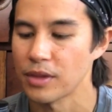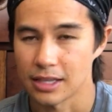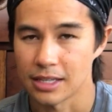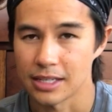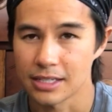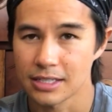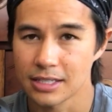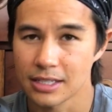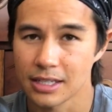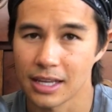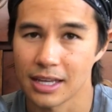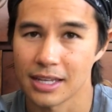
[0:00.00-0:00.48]

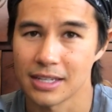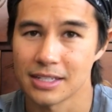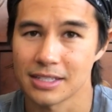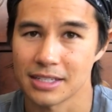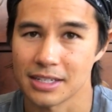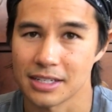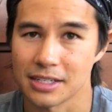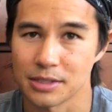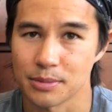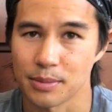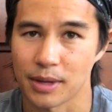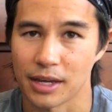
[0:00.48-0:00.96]
This lens
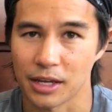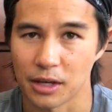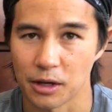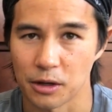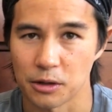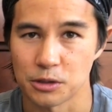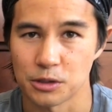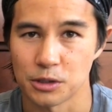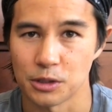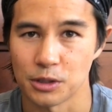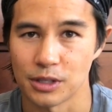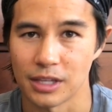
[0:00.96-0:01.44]
is my
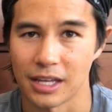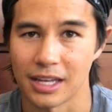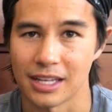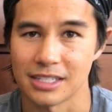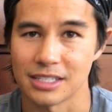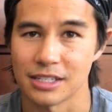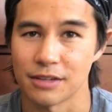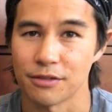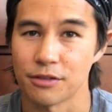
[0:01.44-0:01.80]
go-to lens.